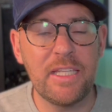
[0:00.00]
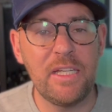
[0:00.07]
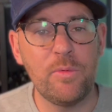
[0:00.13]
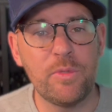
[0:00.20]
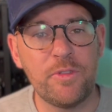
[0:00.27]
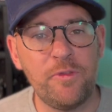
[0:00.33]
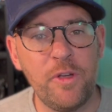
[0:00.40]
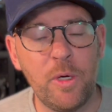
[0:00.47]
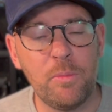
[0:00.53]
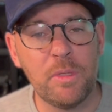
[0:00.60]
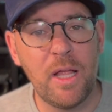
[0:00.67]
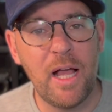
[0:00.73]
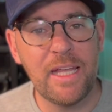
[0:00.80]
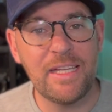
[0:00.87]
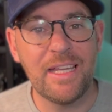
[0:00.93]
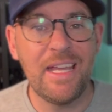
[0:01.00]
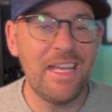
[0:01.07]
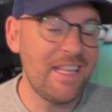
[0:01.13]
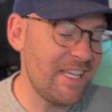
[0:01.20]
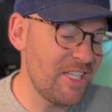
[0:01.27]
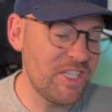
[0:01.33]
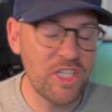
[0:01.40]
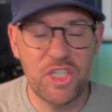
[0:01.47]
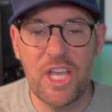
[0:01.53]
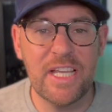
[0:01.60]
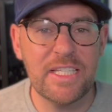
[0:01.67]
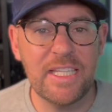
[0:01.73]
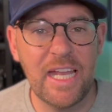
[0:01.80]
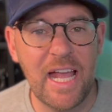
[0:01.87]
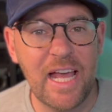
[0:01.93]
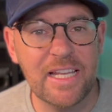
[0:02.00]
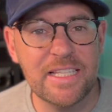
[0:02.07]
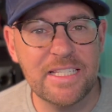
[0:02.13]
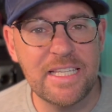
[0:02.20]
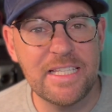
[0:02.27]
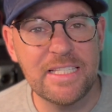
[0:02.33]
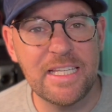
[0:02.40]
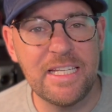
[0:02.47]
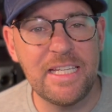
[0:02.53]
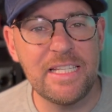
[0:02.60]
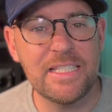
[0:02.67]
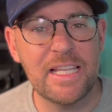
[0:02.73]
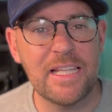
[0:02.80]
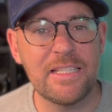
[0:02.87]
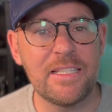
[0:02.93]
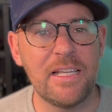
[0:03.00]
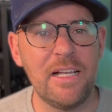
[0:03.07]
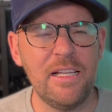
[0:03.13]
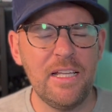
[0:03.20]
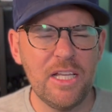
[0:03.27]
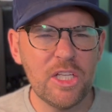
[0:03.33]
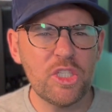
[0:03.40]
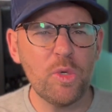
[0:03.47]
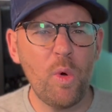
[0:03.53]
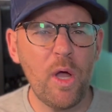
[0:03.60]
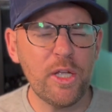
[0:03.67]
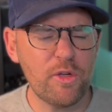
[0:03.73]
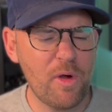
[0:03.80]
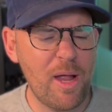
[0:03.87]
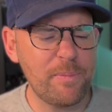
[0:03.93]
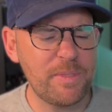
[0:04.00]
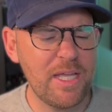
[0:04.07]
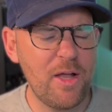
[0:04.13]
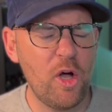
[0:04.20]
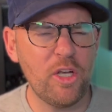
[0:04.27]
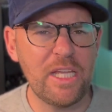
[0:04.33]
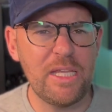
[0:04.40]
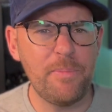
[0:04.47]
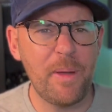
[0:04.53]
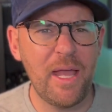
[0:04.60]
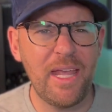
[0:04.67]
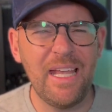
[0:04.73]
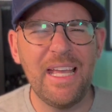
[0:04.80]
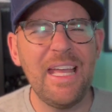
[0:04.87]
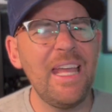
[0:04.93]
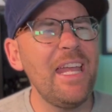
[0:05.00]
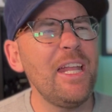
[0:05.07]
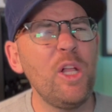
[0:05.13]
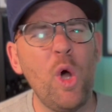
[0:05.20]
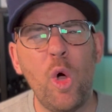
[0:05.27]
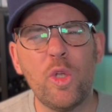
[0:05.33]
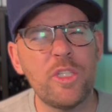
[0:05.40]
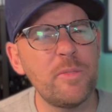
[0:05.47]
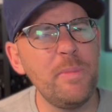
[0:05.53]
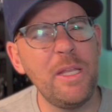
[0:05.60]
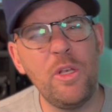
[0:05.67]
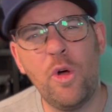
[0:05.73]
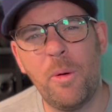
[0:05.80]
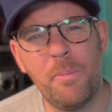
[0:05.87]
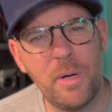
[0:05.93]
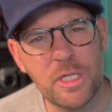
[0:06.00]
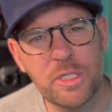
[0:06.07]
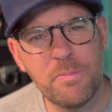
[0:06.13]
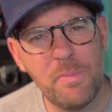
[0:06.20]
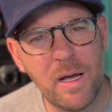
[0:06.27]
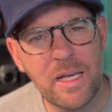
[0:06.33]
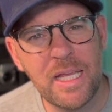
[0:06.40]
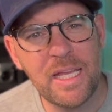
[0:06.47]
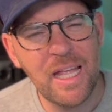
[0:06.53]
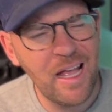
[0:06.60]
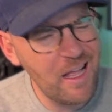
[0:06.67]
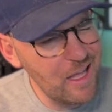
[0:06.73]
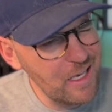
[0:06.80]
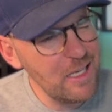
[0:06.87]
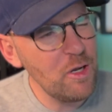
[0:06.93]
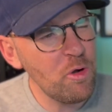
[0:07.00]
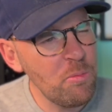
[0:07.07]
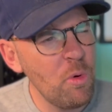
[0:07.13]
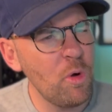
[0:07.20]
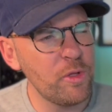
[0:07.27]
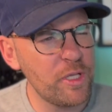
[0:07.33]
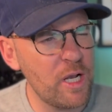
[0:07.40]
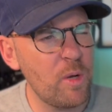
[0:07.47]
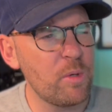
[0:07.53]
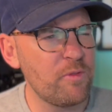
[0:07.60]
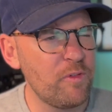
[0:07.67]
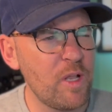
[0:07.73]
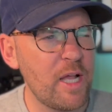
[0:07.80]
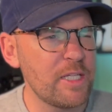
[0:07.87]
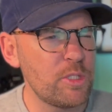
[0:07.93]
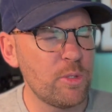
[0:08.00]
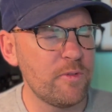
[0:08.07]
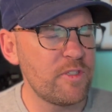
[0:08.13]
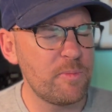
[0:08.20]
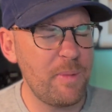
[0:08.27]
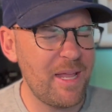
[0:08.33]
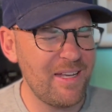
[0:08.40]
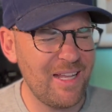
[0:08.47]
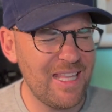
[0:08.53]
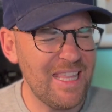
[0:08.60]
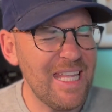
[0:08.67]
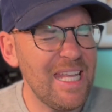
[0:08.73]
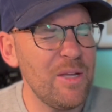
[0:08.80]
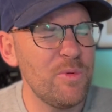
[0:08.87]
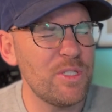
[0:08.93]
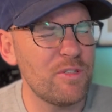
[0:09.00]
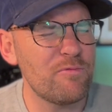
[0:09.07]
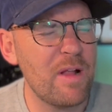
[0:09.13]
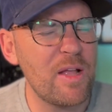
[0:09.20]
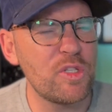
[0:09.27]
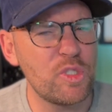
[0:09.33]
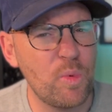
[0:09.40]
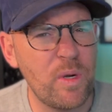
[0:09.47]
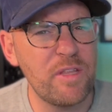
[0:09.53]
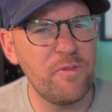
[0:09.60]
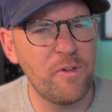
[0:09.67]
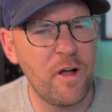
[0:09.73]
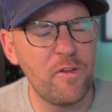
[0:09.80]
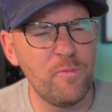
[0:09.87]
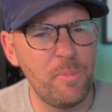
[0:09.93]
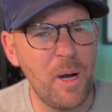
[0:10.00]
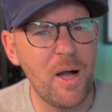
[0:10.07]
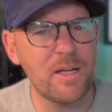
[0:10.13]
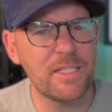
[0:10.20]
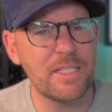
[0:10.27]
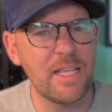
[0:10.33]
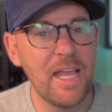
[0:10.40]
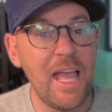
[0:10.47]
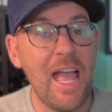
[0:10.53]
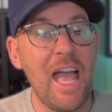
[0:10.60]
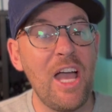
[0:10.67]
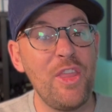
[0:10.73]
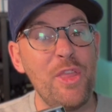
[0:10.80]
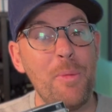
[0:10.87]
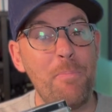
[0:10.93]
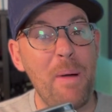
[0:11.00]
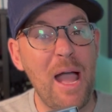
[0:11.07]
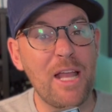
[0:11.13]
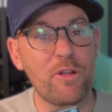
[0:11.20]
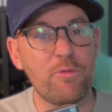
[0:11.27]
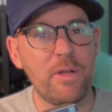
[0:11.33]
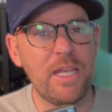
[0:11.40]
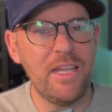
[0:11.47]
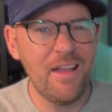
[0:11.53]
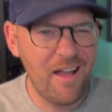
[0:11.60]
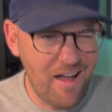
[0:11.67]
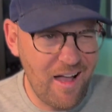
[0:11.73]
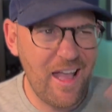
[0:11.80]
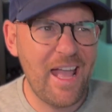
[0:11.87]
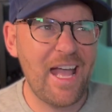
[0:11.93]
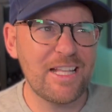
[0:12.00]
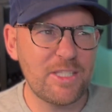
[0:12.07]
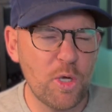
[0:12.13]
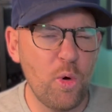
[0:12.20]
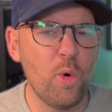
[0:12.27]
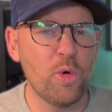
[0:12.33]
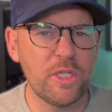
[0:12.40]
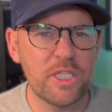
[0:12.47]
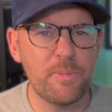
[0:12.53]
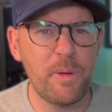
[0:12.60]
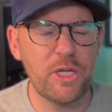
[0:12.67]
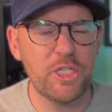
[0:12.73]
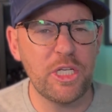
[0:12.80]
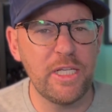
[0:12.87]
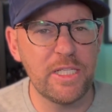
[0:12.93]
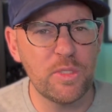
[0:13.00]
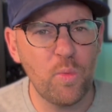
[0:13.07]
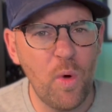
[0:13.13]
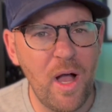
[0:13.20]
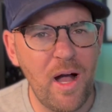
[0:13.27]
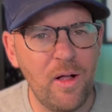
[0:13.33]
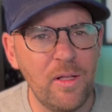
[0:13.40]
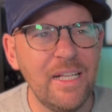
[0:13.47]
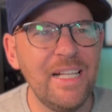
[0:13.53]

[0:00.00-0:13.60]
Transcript: it was film-like. They suggested it had a CCD sensor. So I grabbed it on eBay. It cost me not much money, a little more than I would have liked to have spent. I think it was around 25 bucks. And the battery I had to order specially as well,